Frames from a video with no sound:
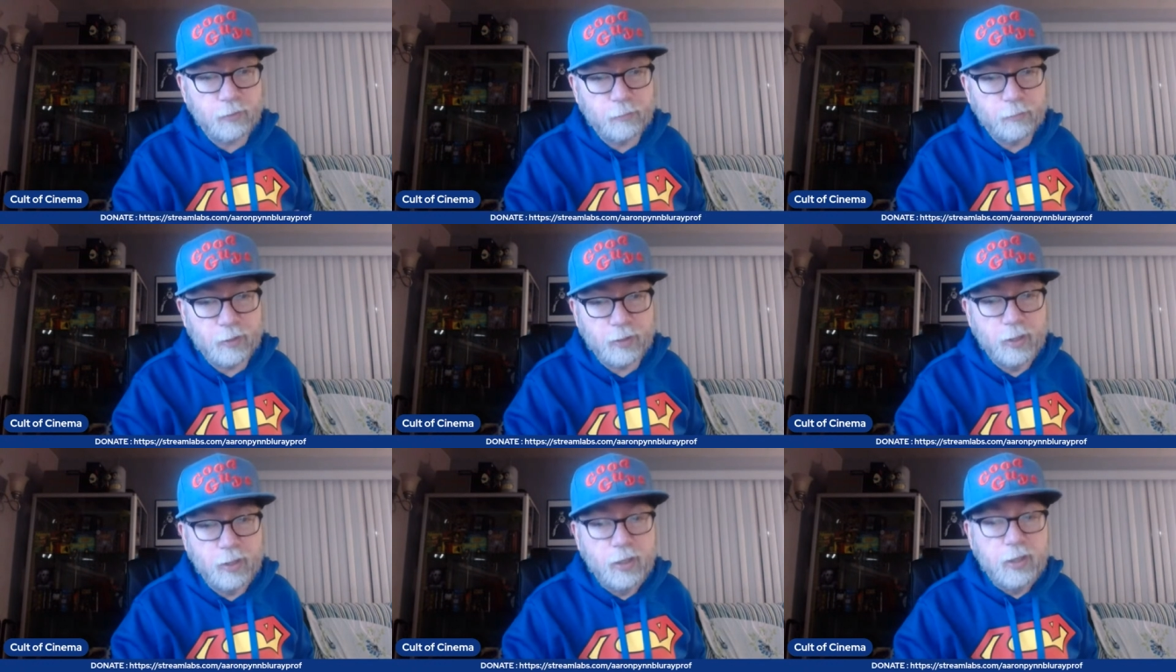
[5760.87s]

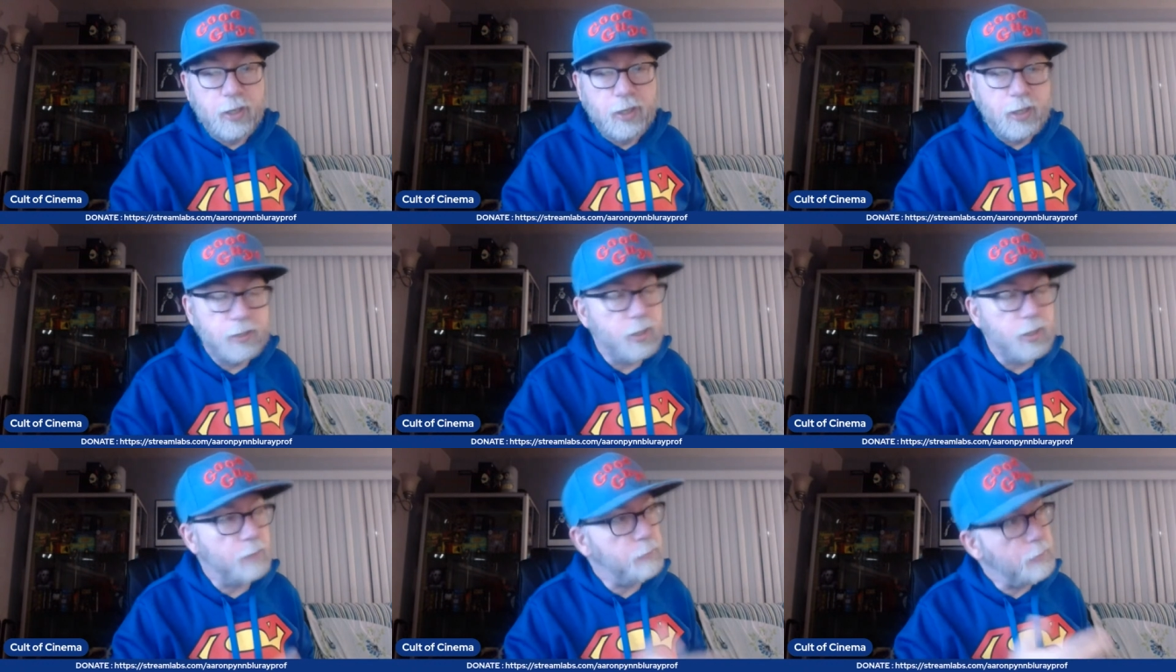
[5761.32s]
media.
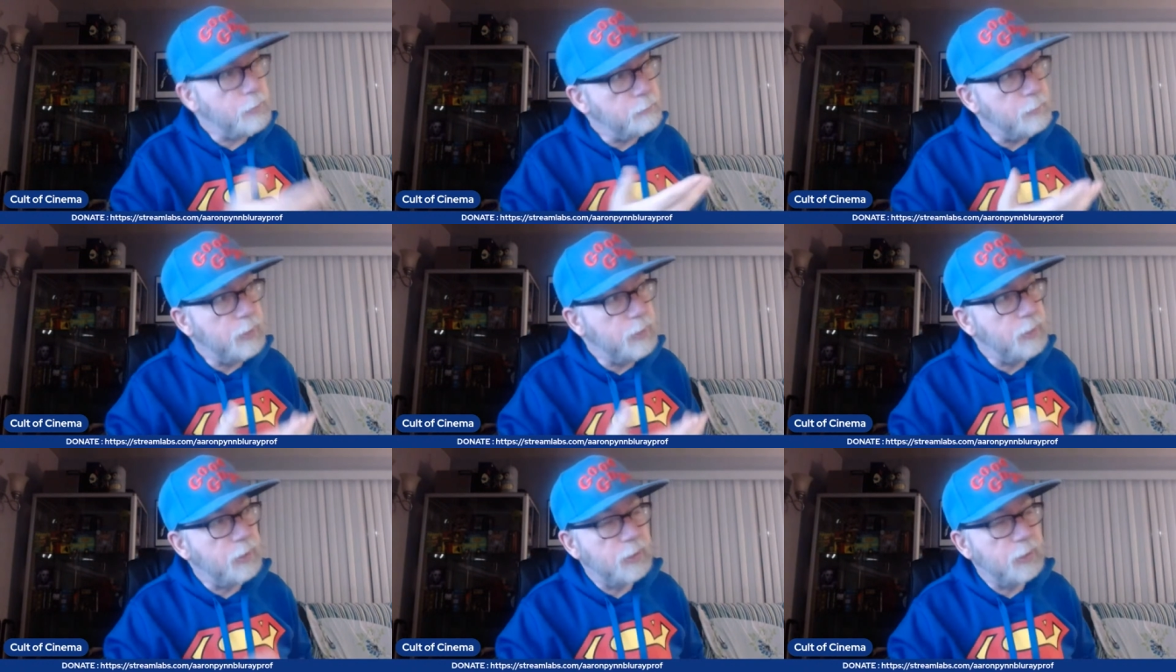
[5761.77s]
It's
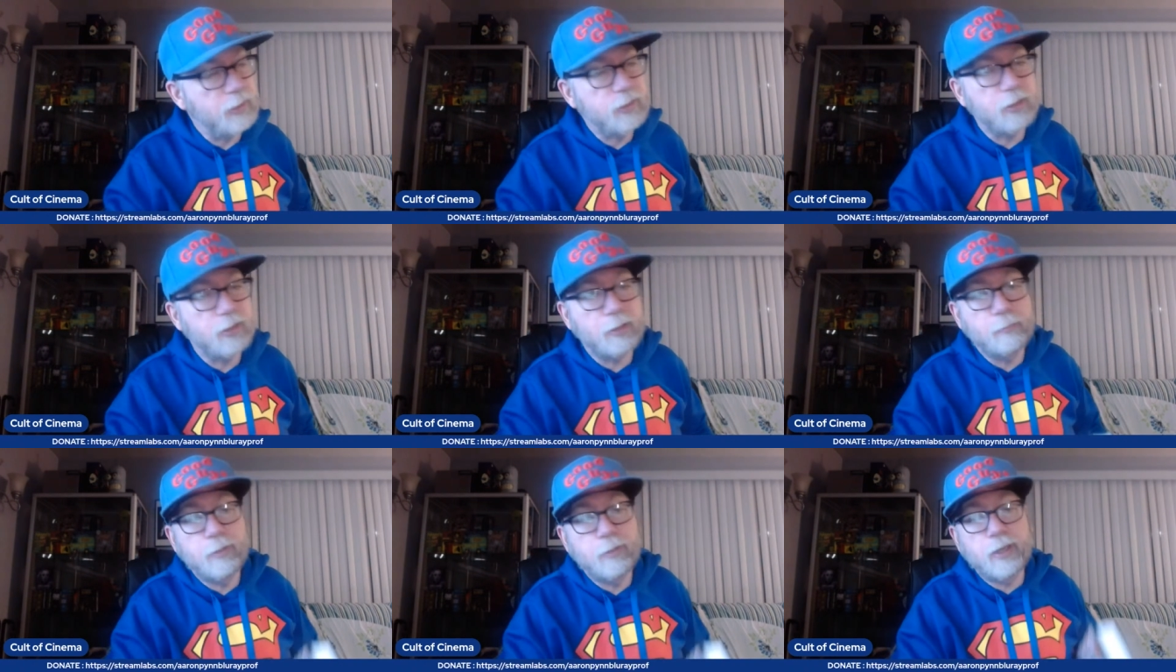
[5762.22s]
media.
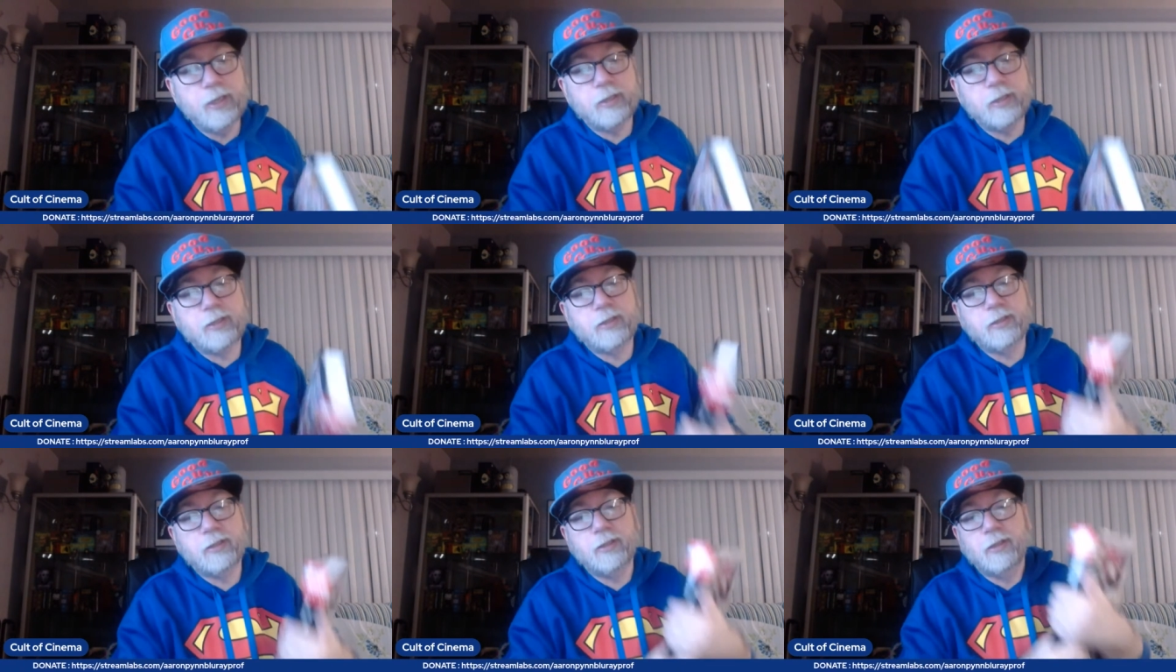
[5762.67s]

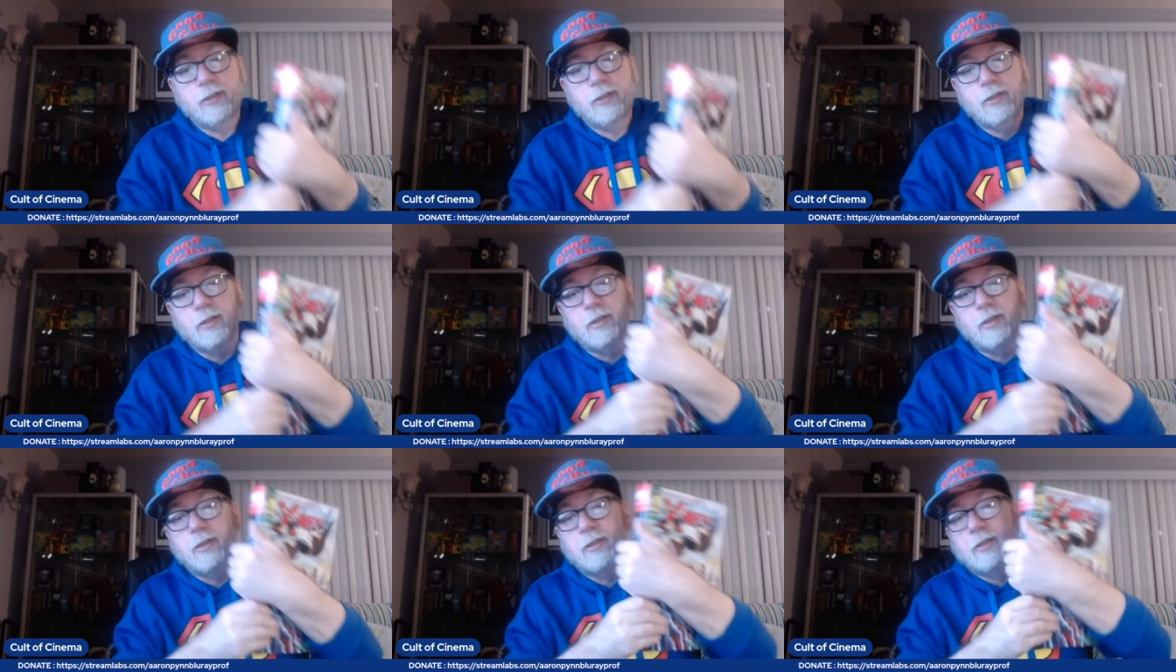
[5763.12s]
It's
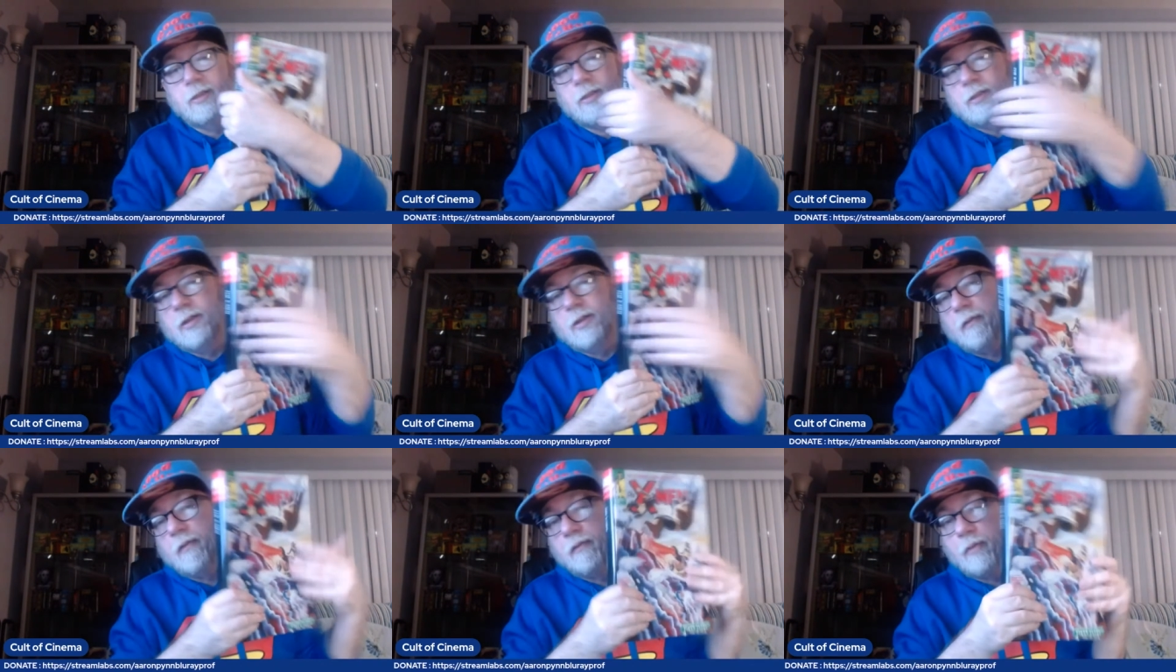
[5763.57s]

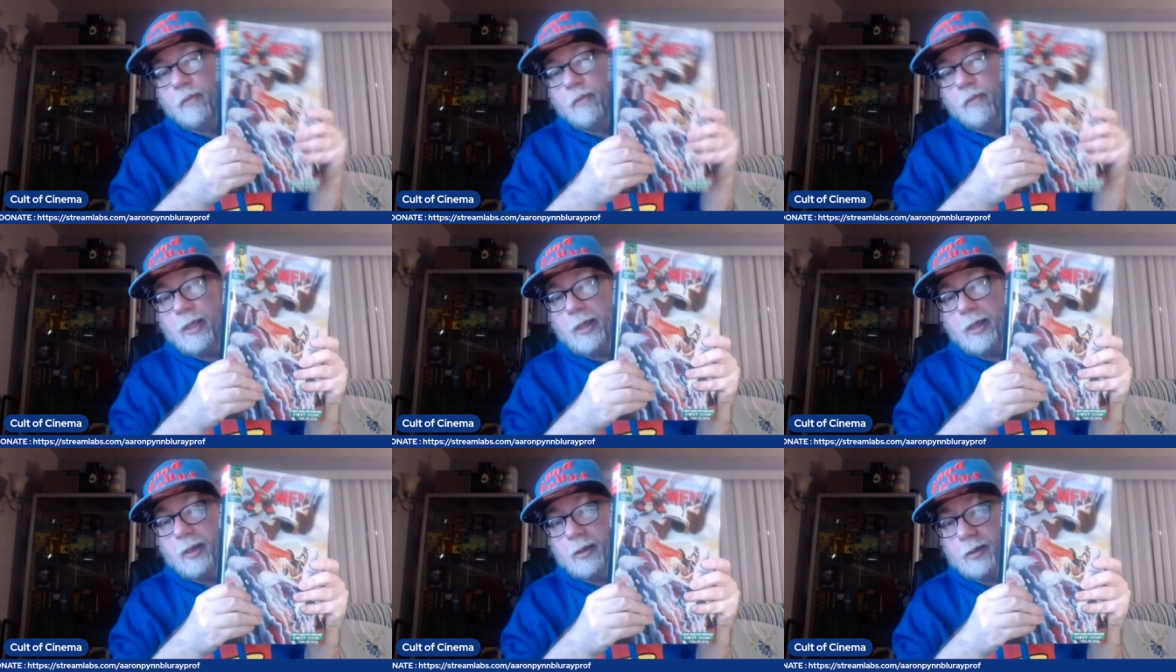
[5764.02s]
for
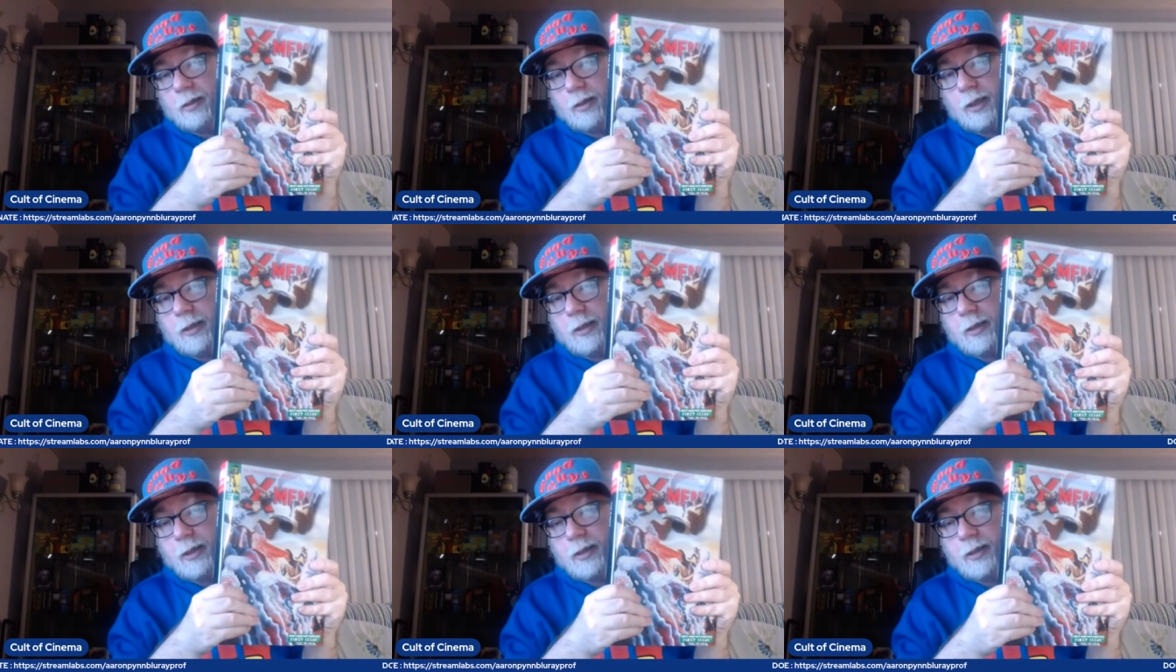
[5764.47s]
me,
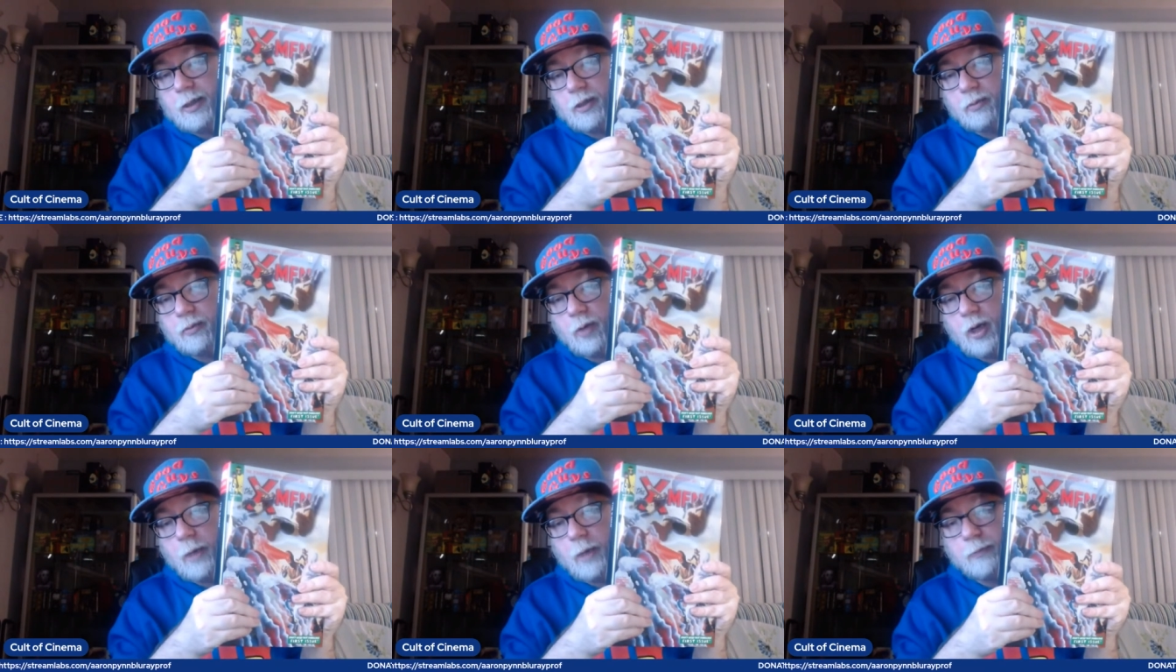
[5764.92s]
like this is
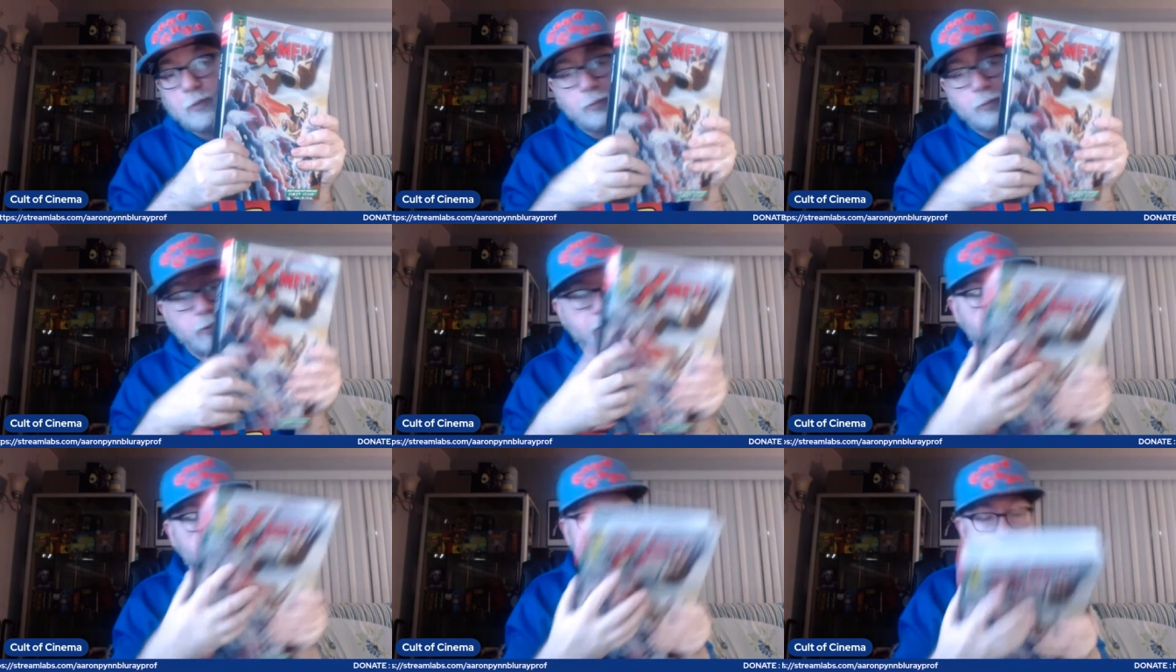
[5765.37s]
right up there
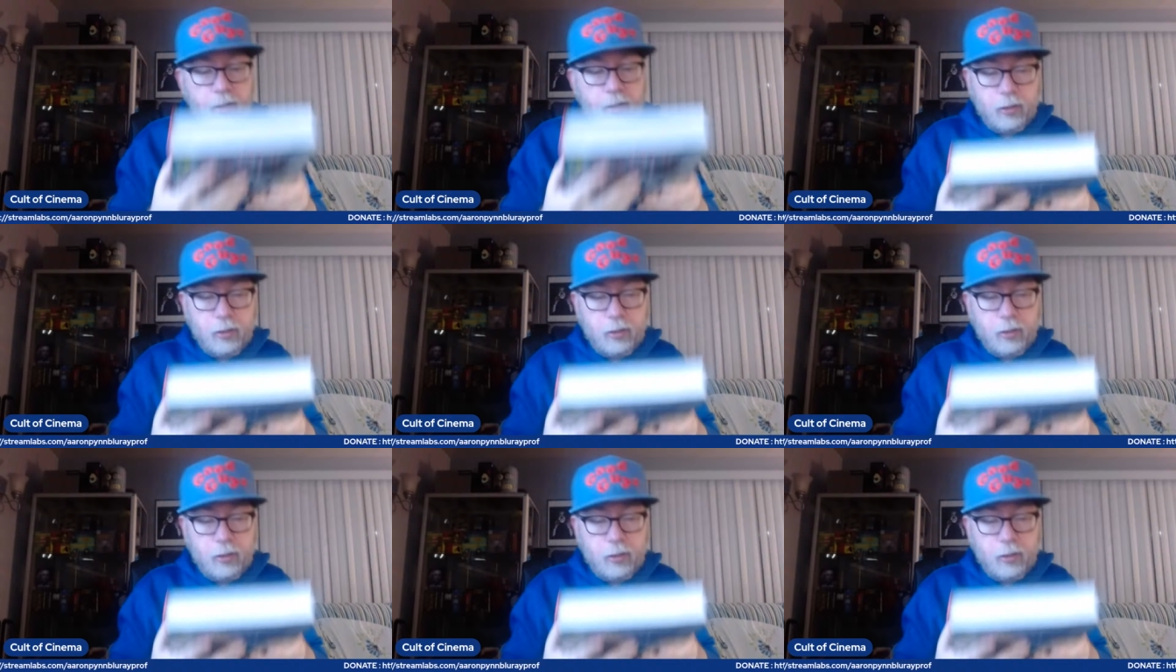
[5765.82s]
with that.